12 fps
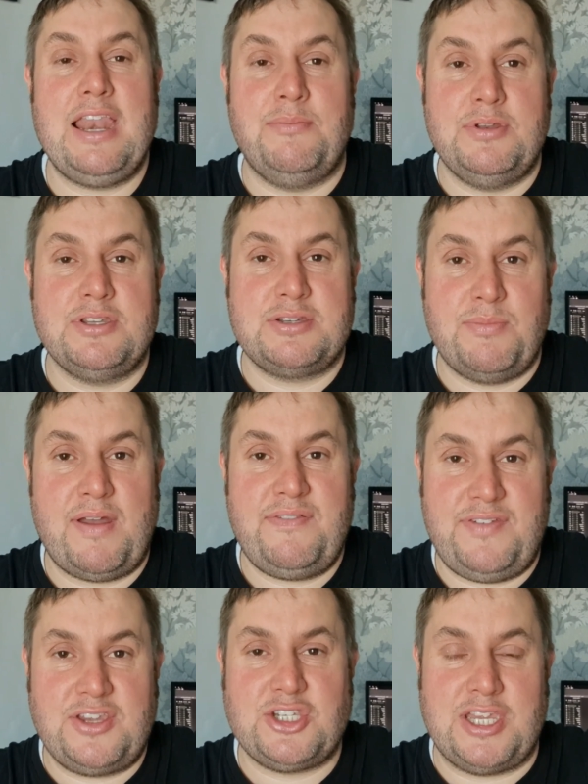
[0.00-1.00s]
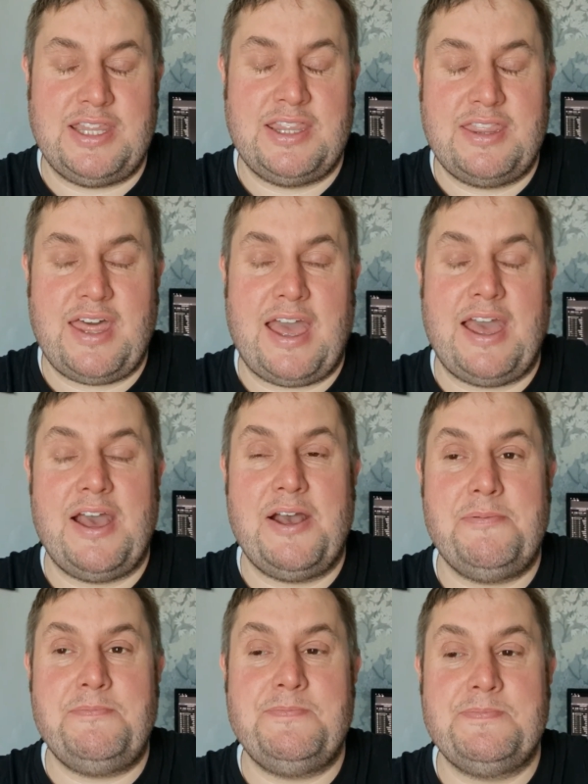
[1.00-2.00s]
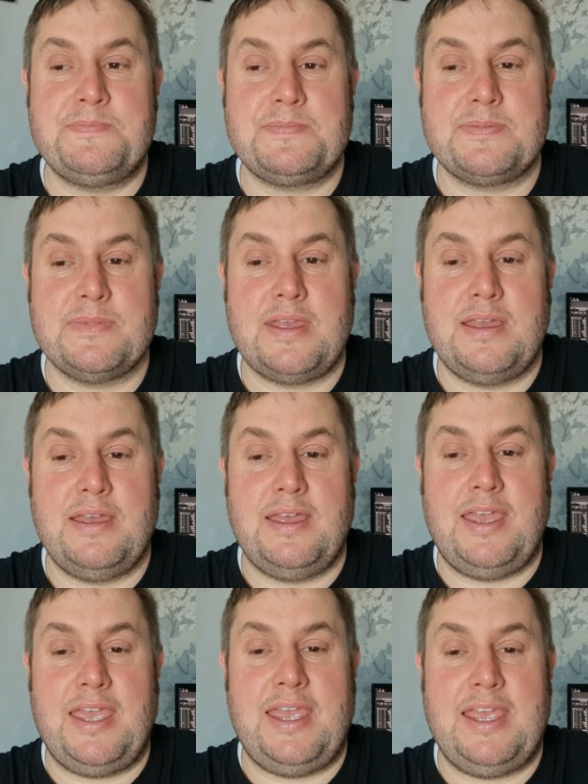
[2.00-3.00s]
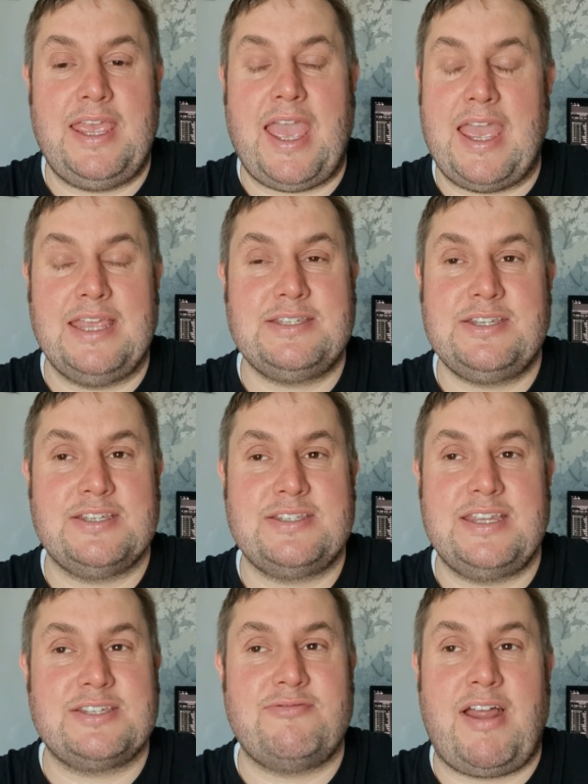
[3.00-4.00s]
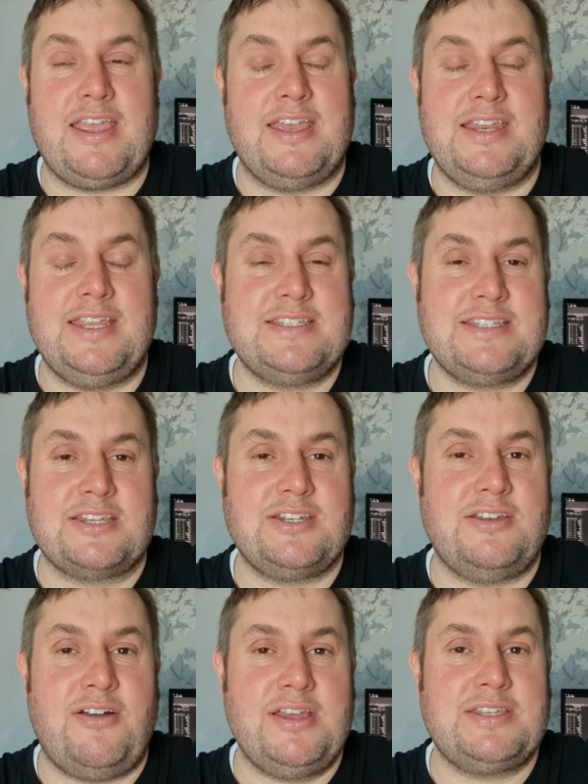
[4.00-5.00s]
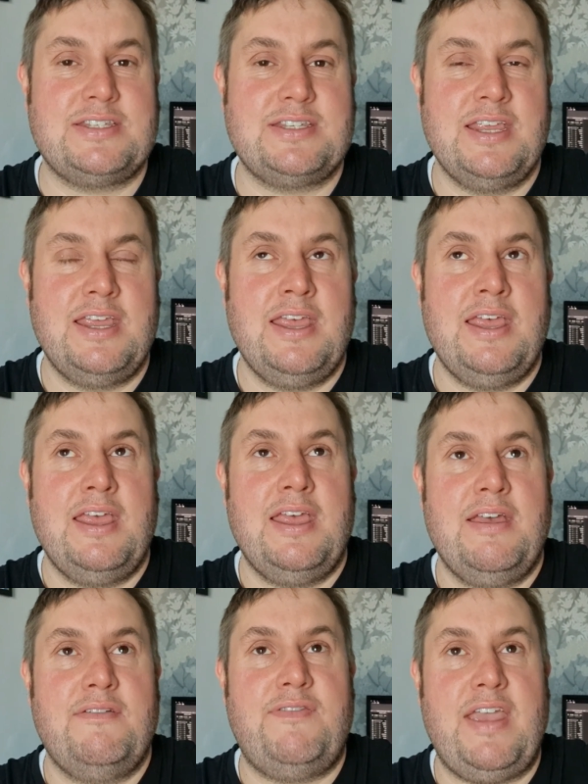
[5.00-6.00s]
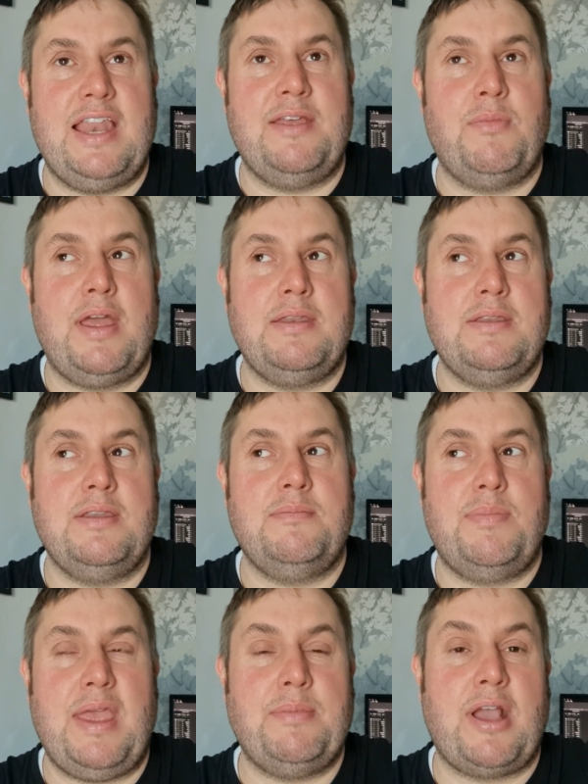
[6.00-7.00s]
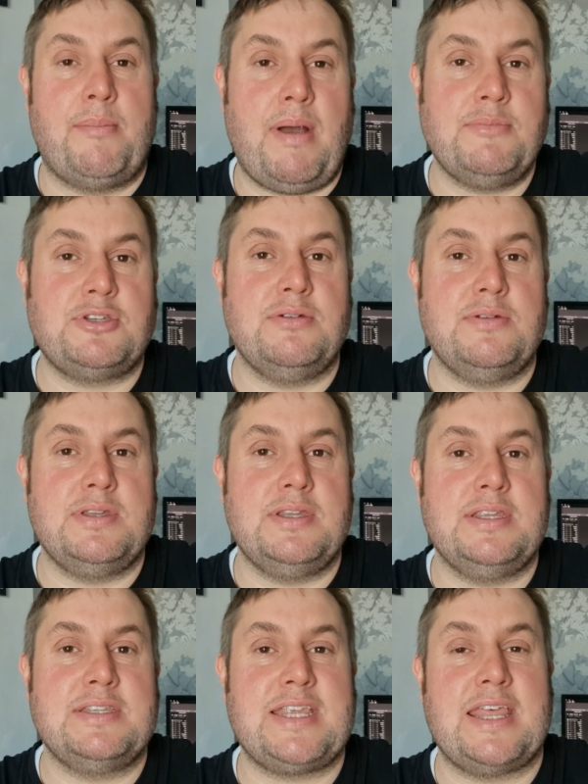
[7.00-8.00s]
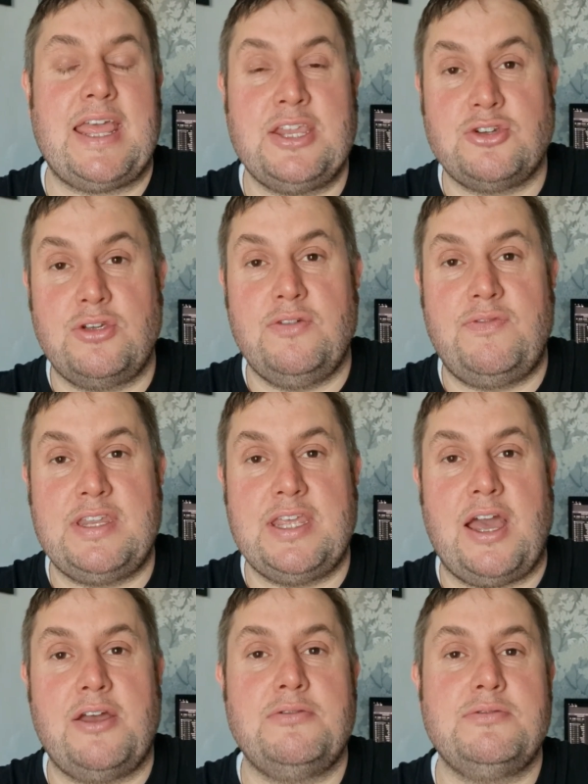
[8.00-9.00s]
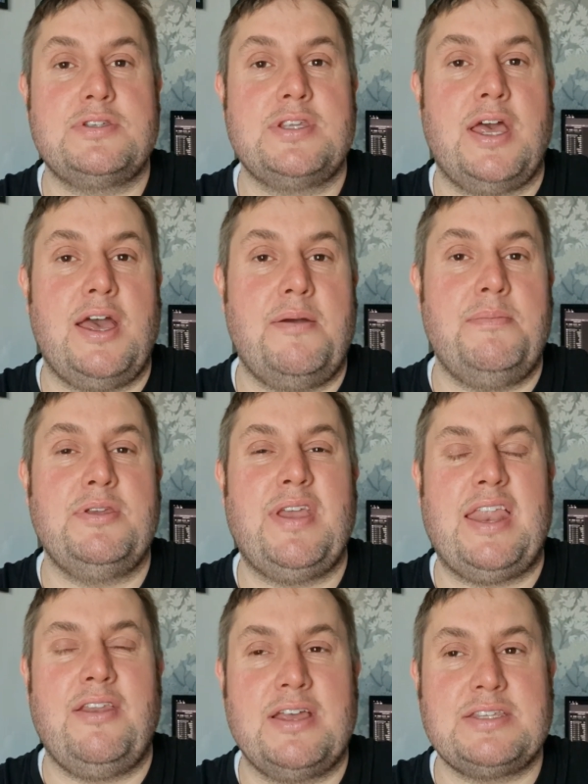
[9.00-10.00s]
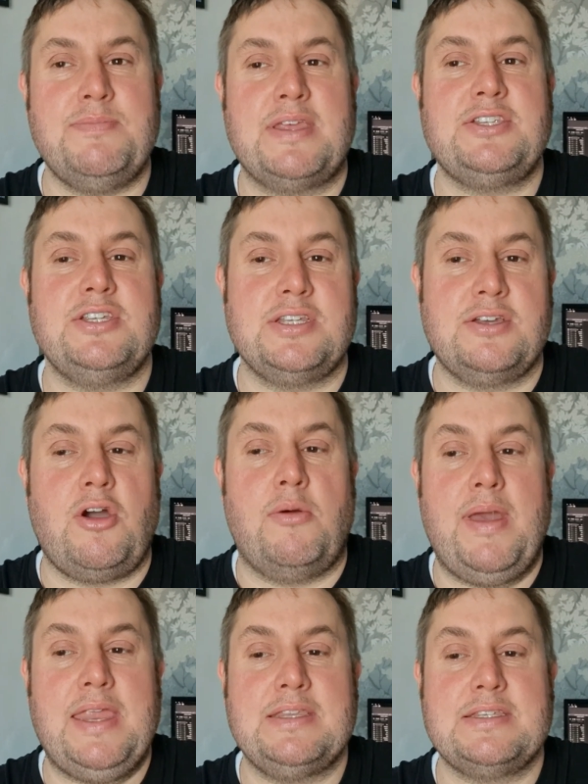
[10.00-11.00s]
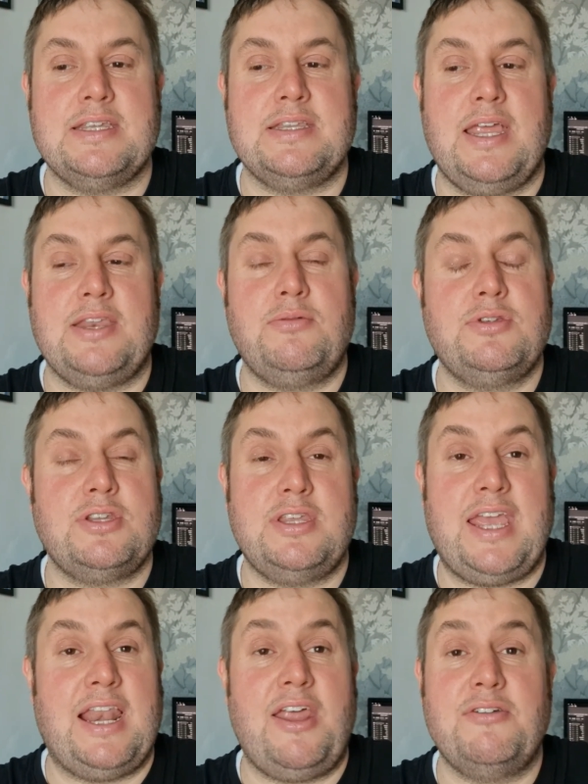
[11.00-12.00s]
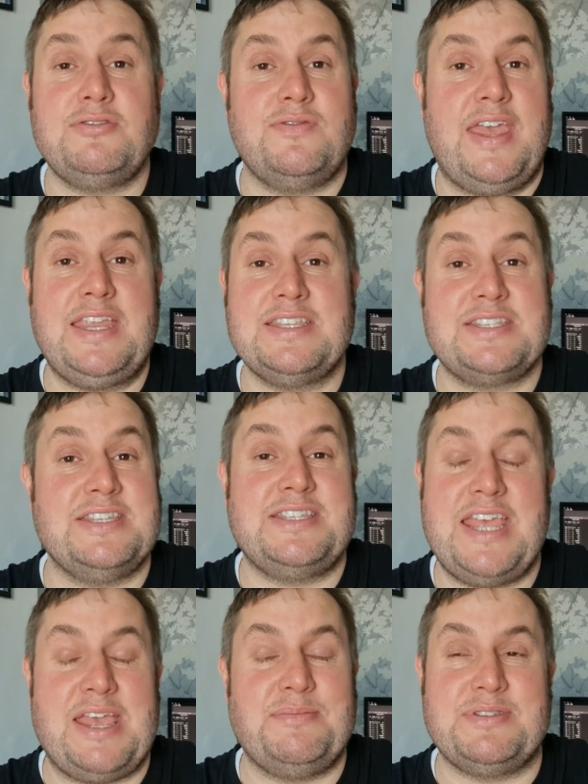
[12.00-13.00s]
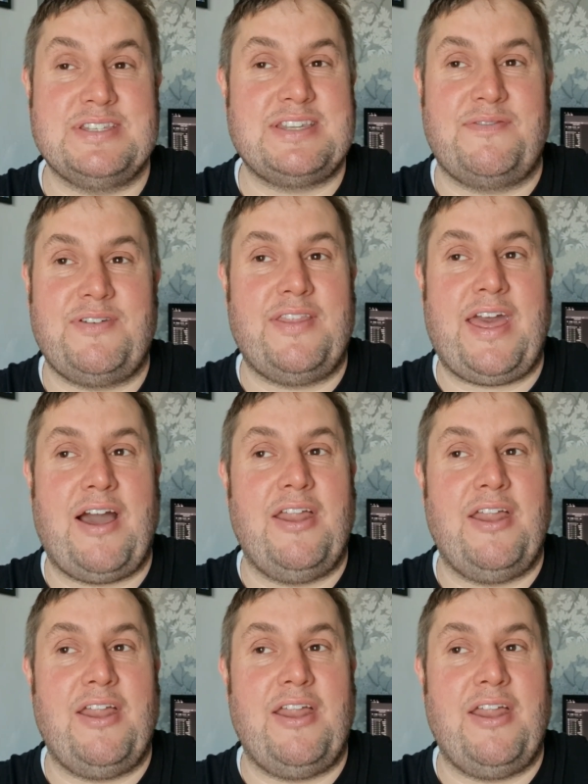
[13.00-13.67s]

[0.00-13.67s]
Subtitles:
element to my fishing that it's great, and it's such a nice feeling when people come up to you and say they enjoy your videos, and you get nice messages and comments, and also you get loads of hints and tips and stuff like that.